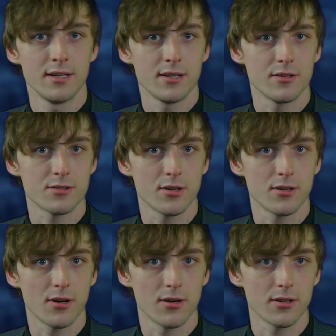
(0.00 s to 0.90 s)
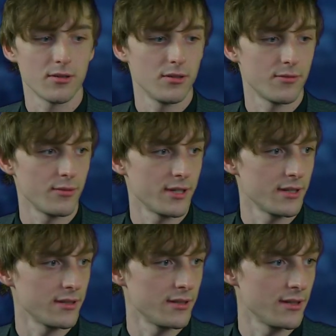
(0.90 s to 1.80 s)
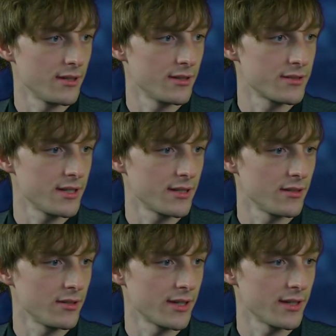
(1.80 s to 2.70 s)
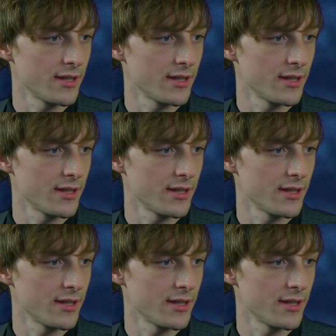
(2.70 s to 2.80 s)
Here's her article, if we can take a look at